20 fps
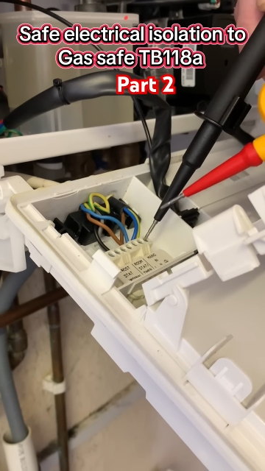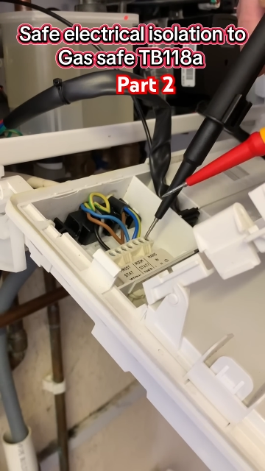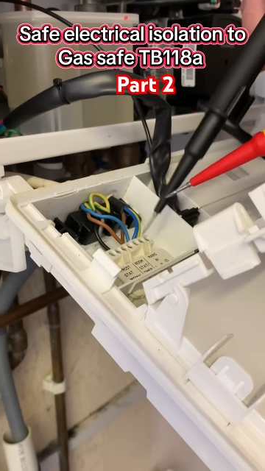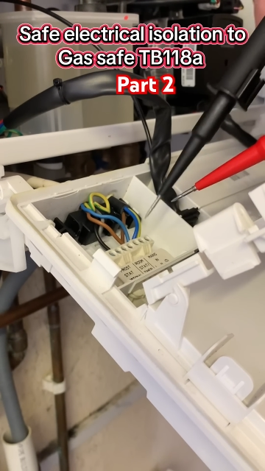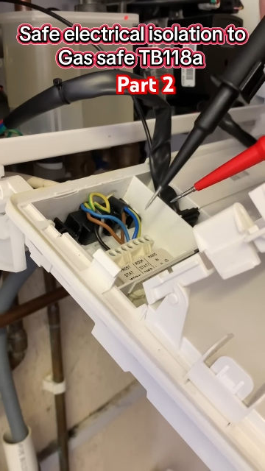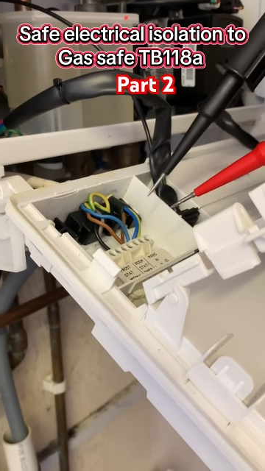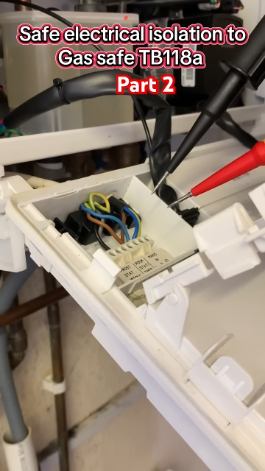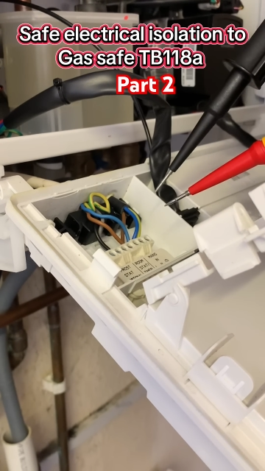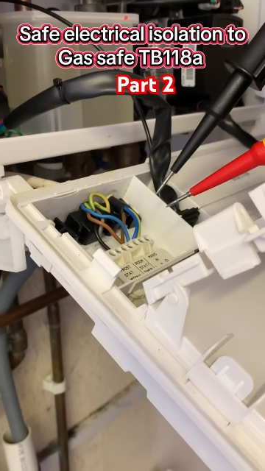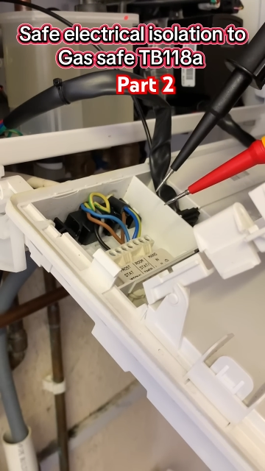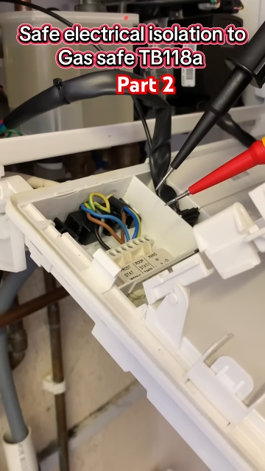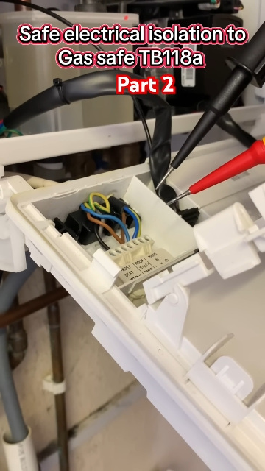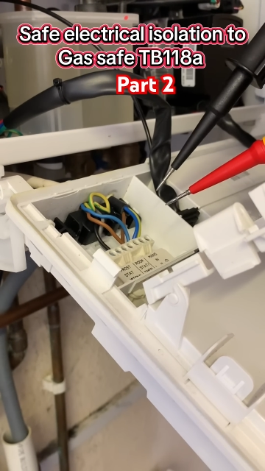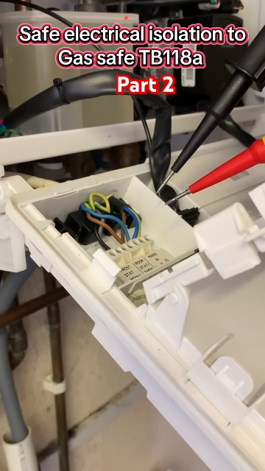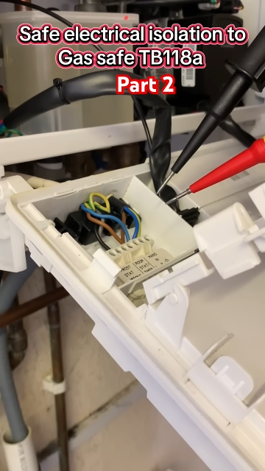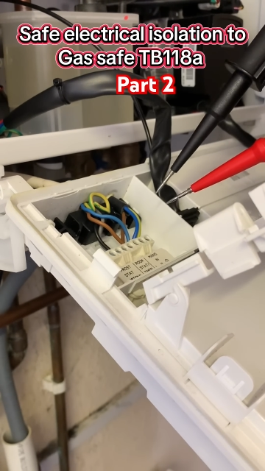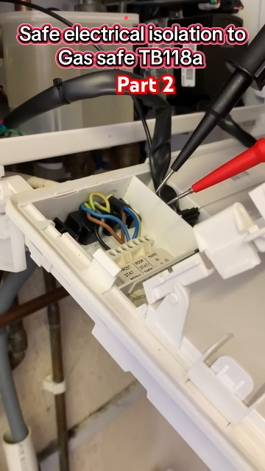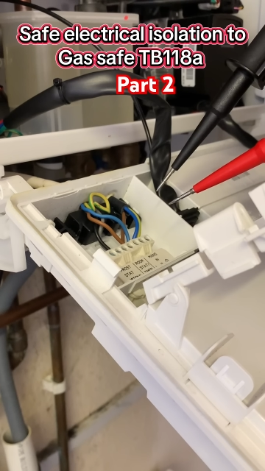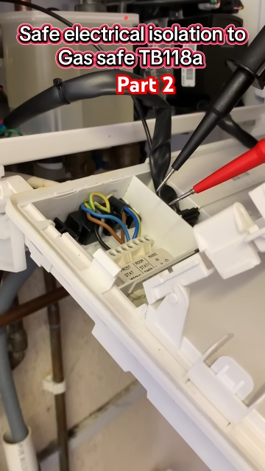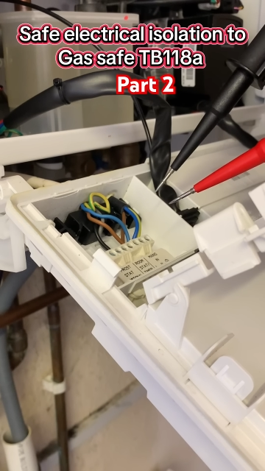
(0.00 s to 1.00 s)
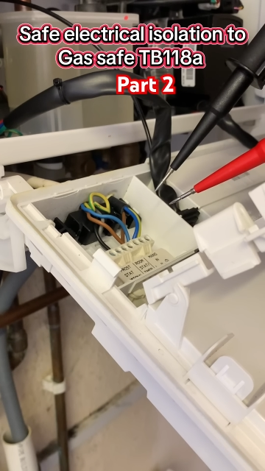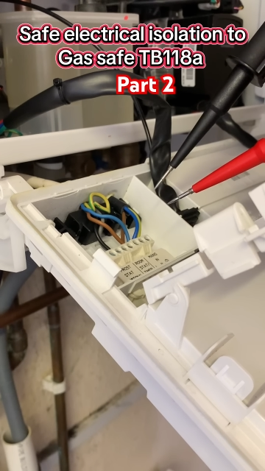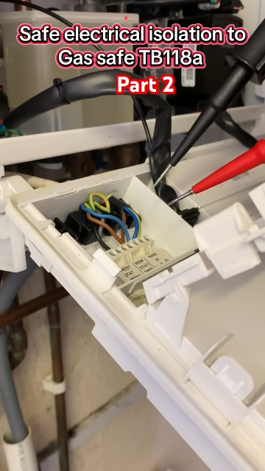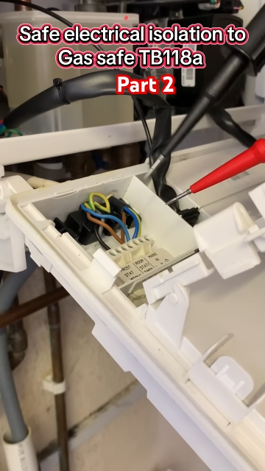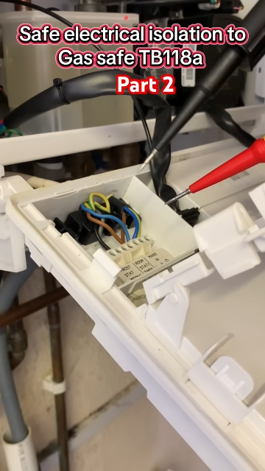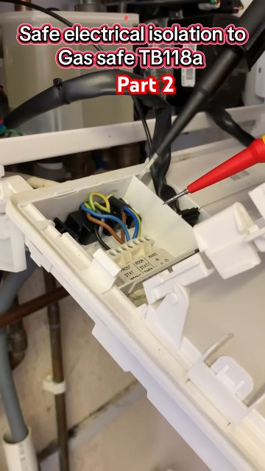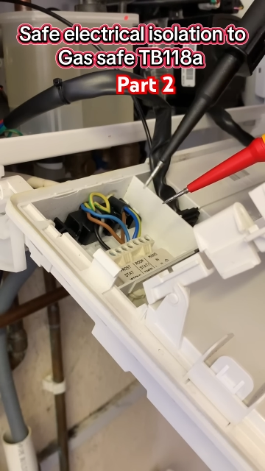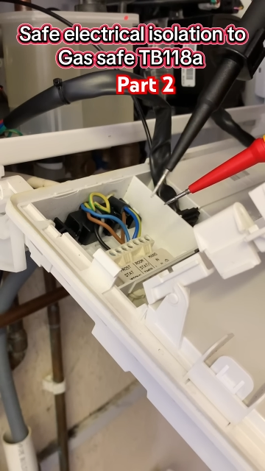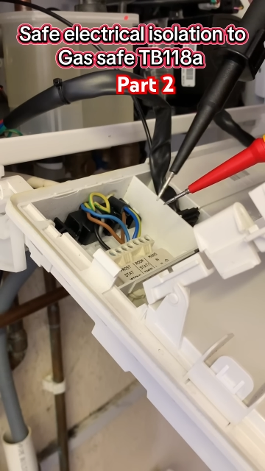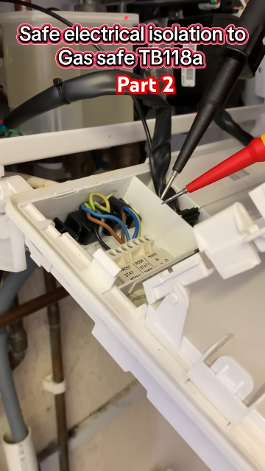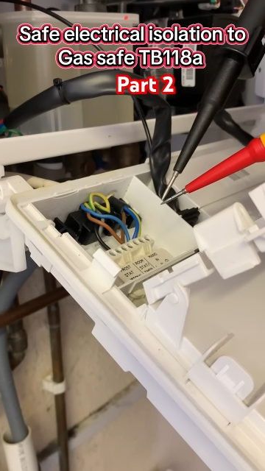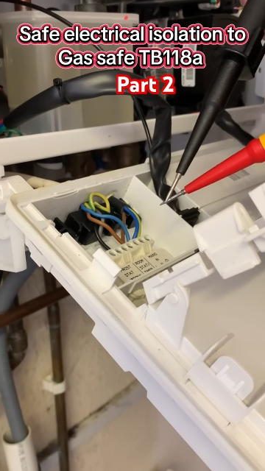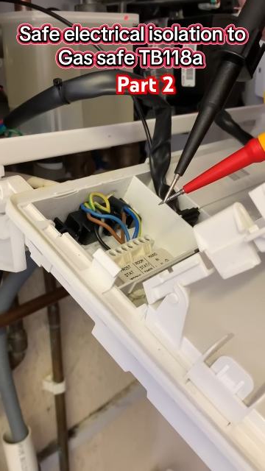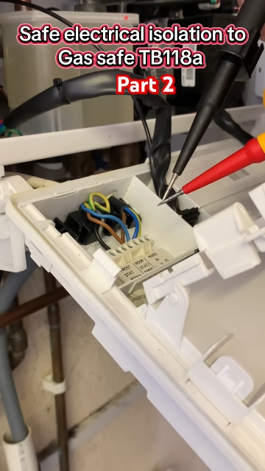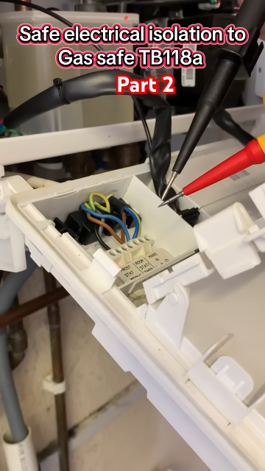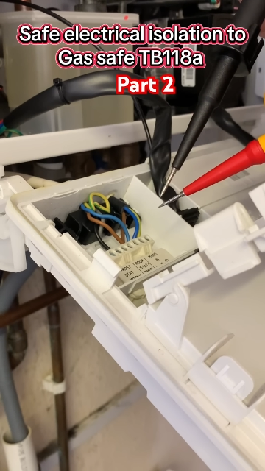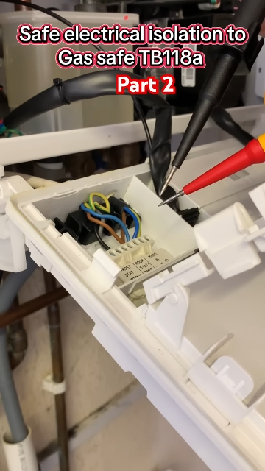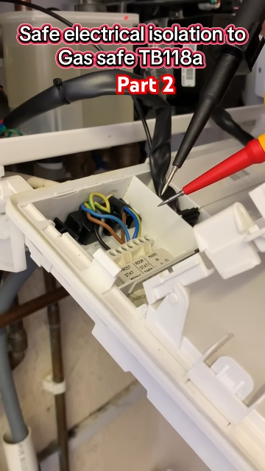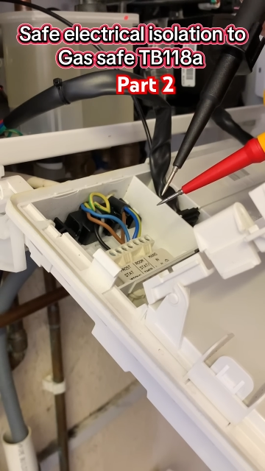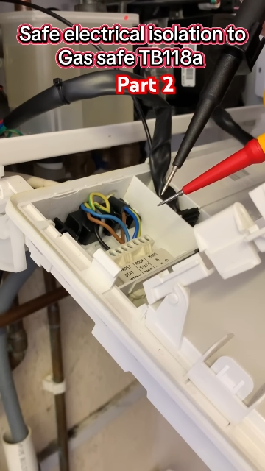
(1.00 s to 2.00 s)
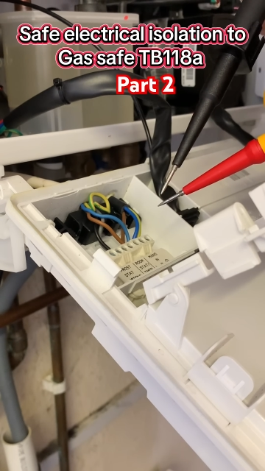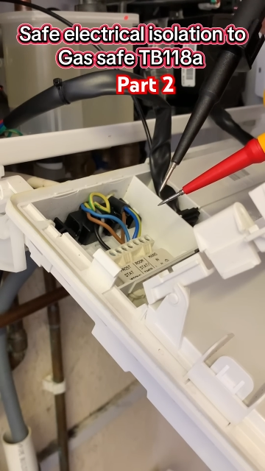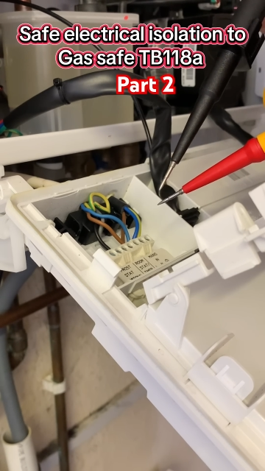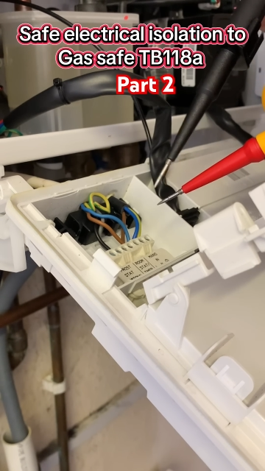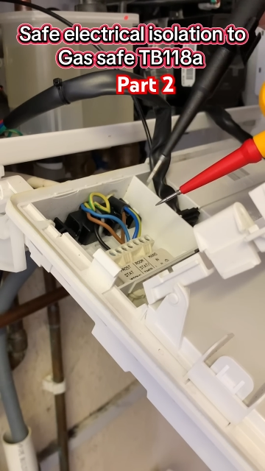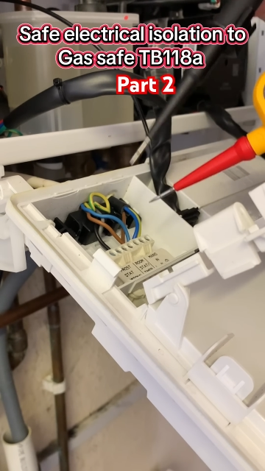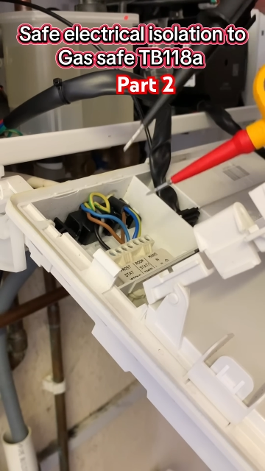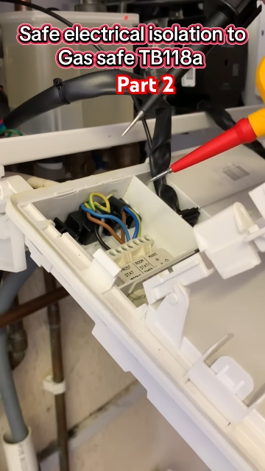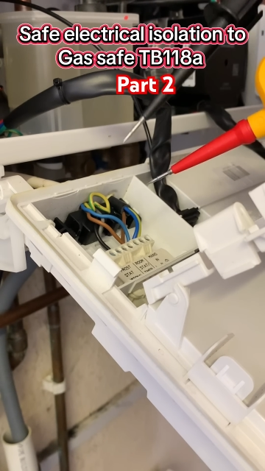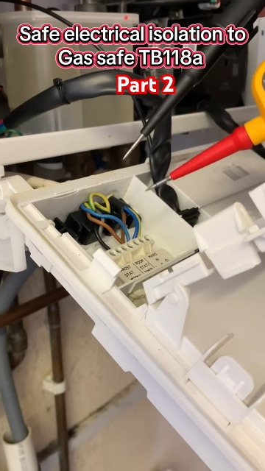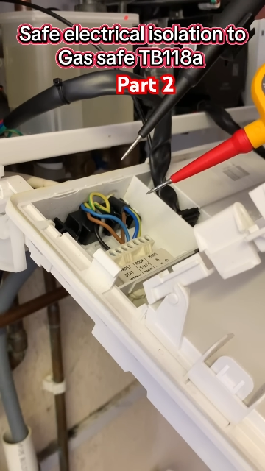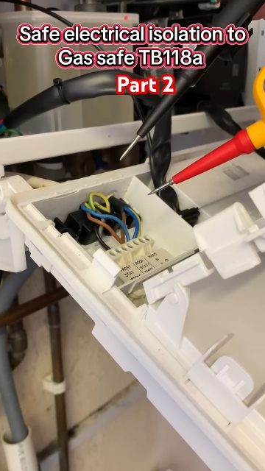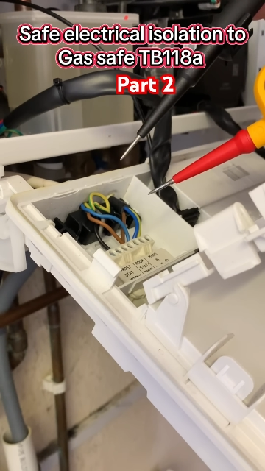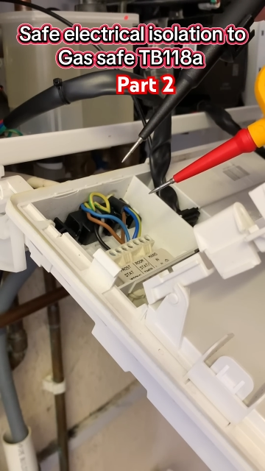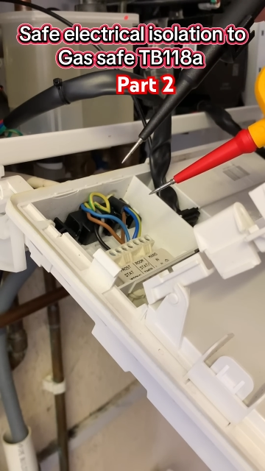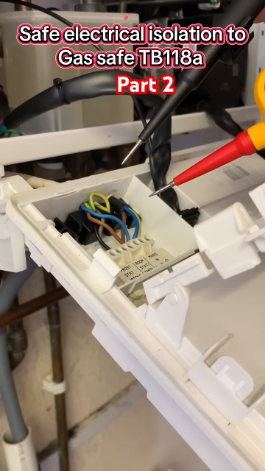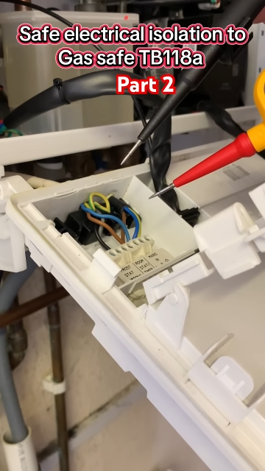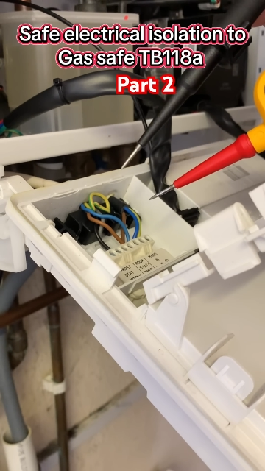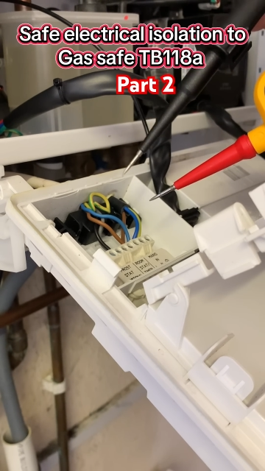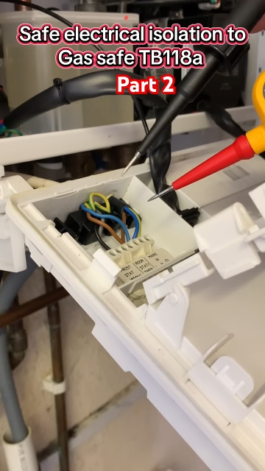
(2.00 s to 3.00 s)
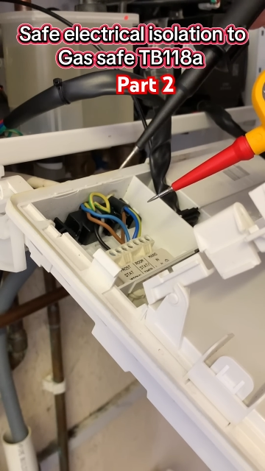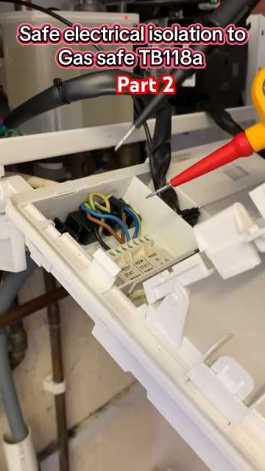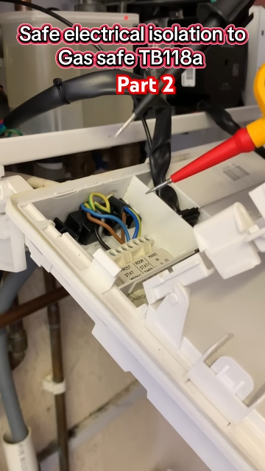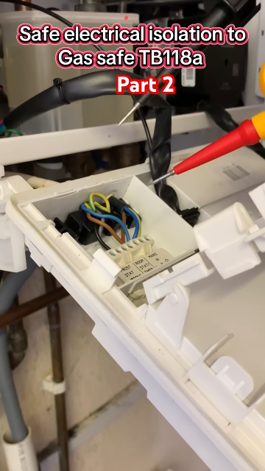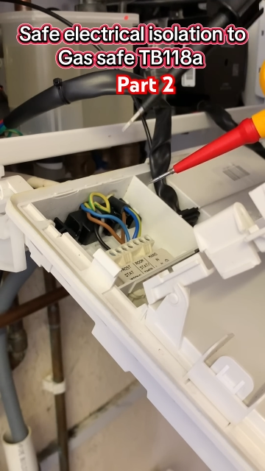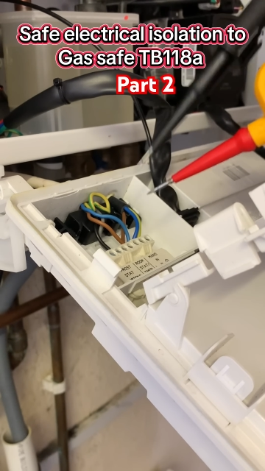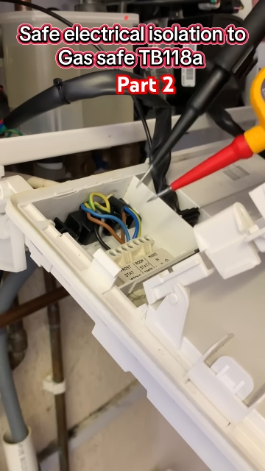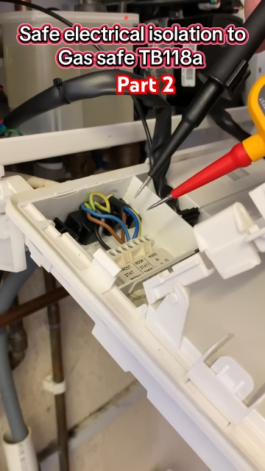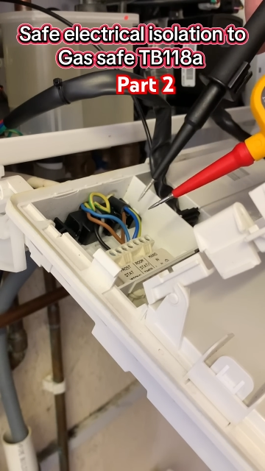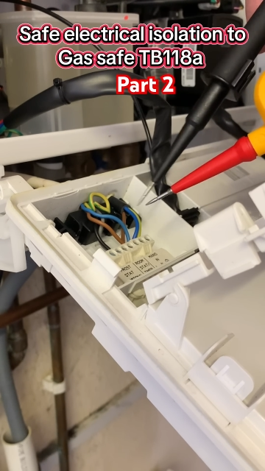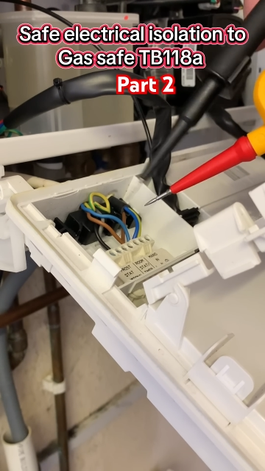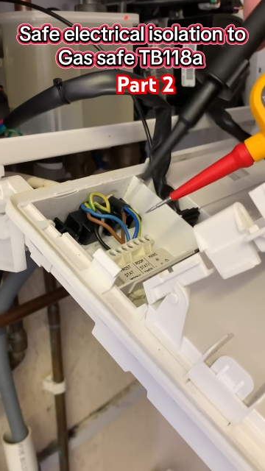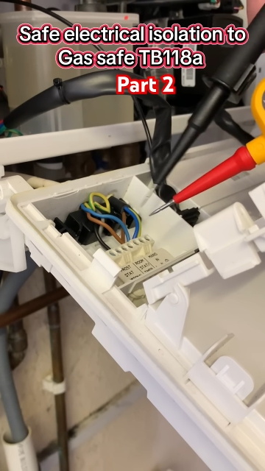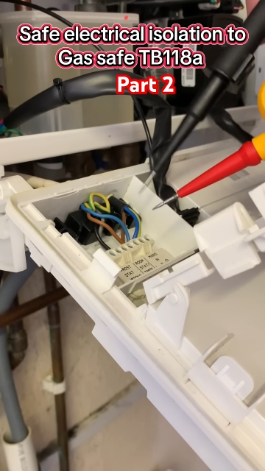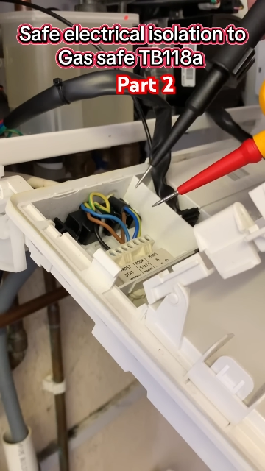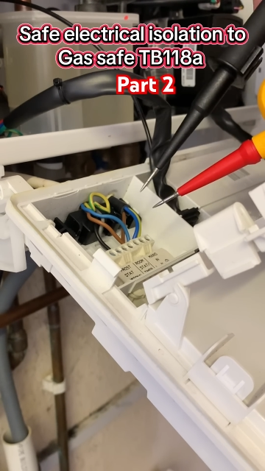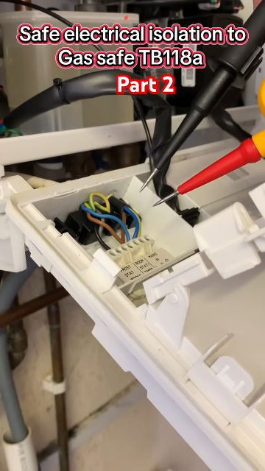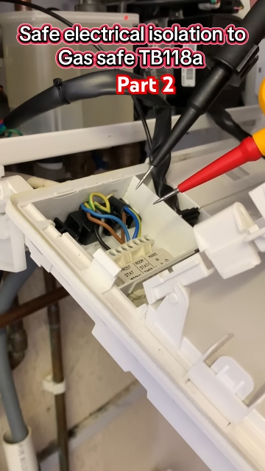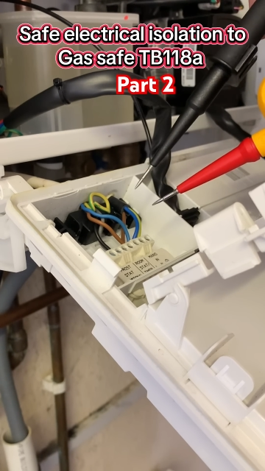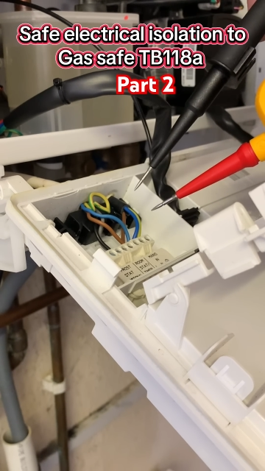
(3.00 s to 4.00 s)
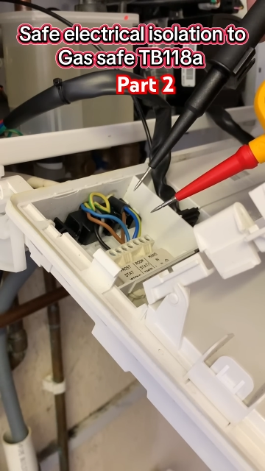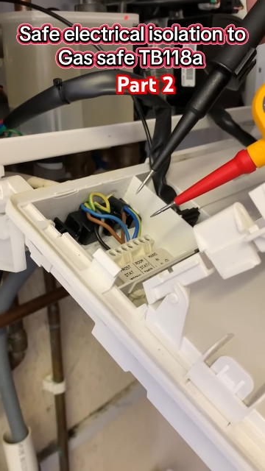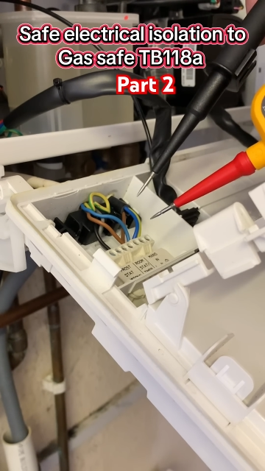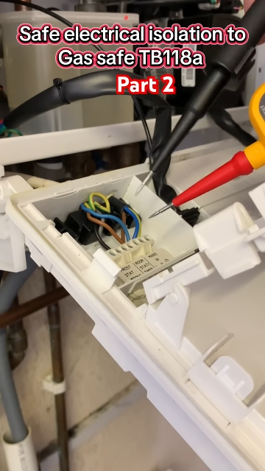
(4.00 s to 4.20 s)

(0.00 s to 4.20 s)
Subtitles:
No face is visible, so there are no lips to read.